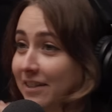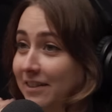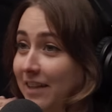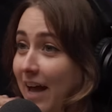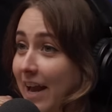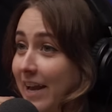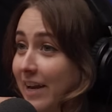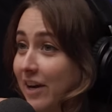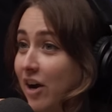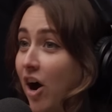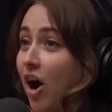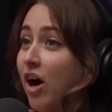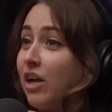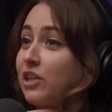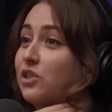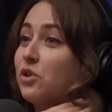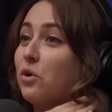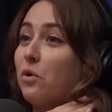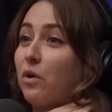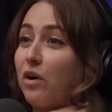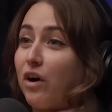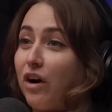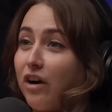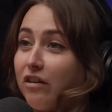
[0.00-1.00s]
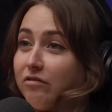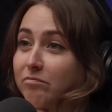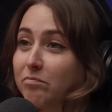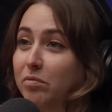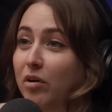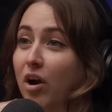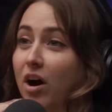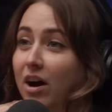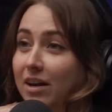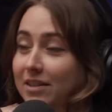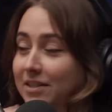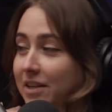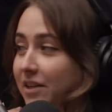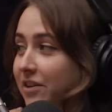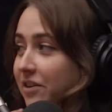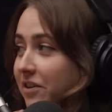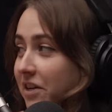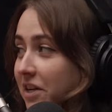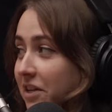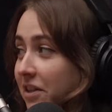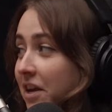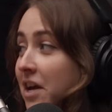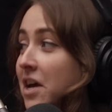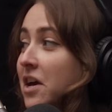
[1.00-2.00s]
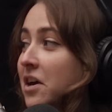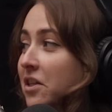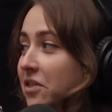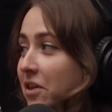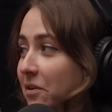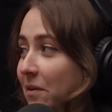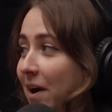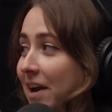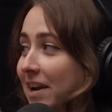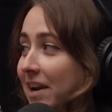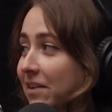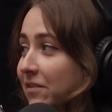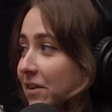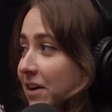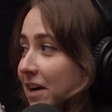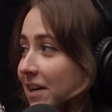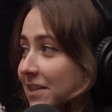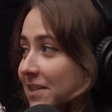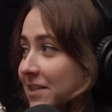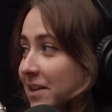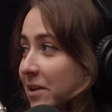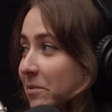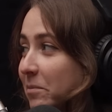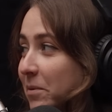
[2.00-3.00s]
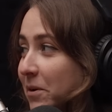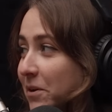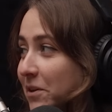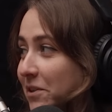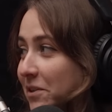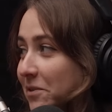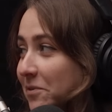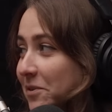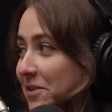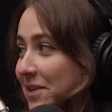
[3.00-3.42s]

a light contour of bronze underneath. Though I never got sunburned in